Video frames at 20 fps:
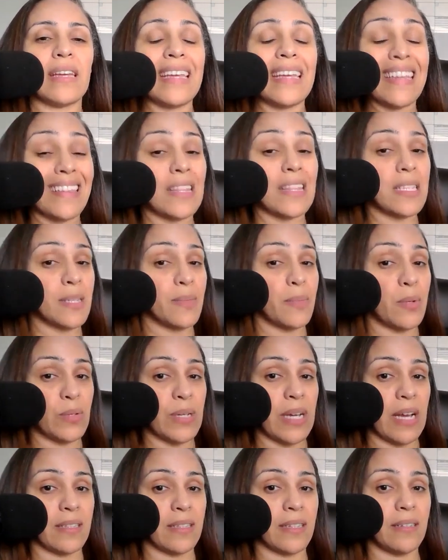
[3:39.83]
in this
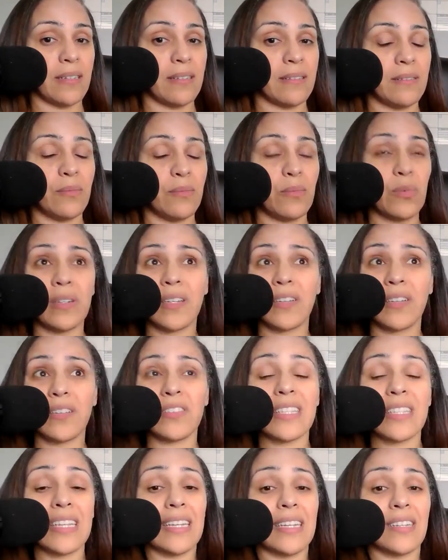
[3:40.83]
modality? Well,
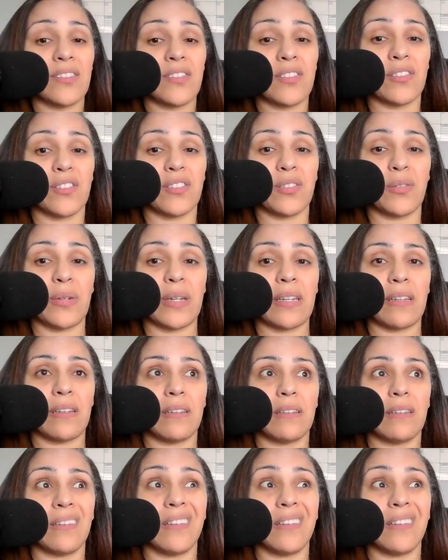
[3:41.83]
here's the answer to it.